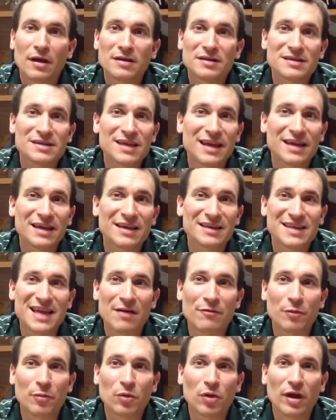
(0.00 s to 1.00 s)
Second is
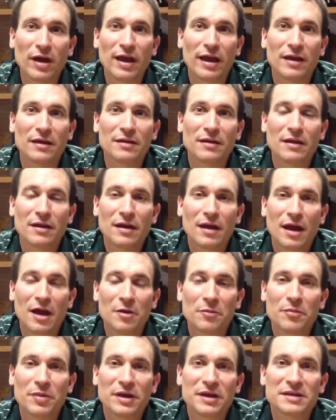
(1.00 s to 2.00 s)
have a plan.
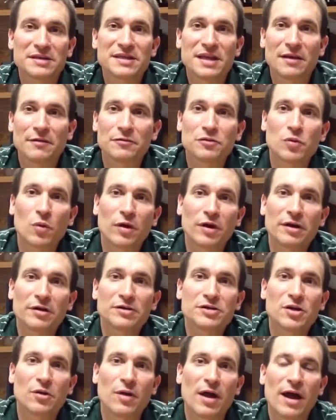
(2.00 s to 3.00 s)
Pick a set of 20 or
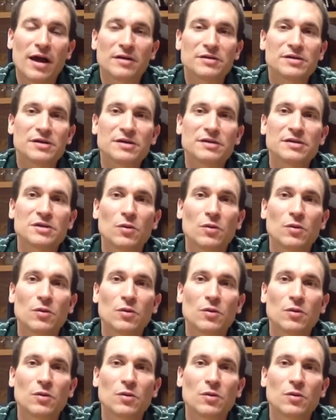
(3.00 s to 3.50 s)
so houses